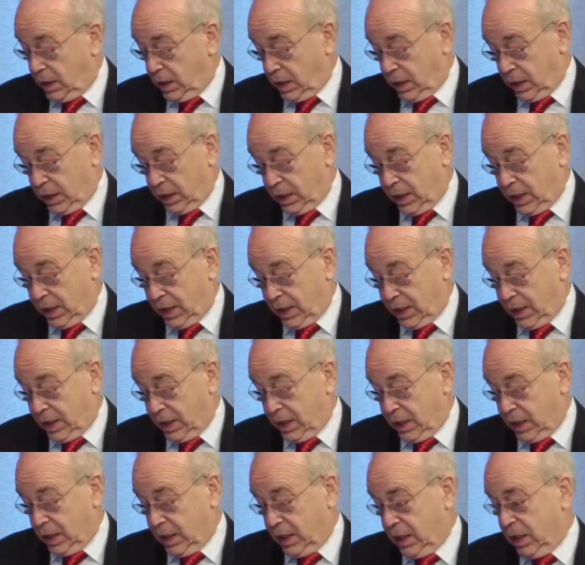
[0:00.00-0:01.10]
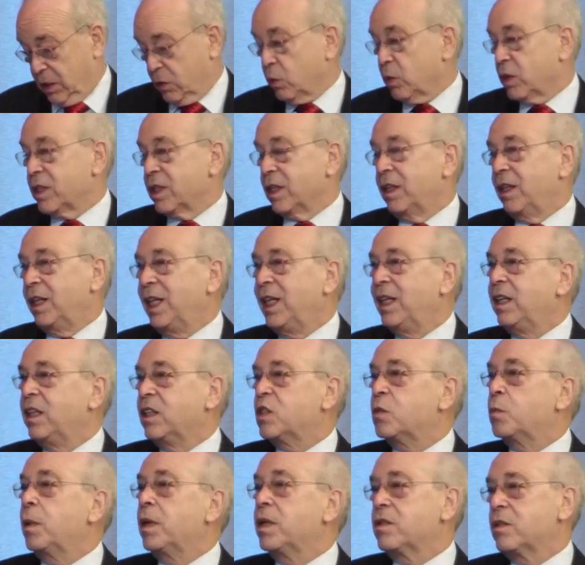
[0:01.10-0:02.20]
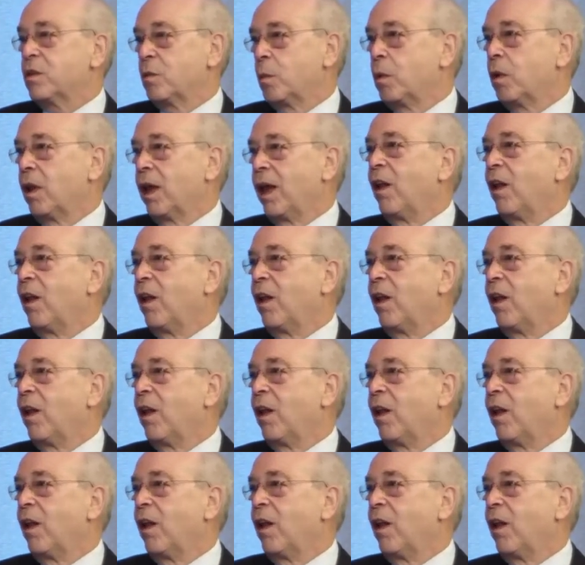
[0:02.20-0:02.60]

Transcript: an, this was an indispensable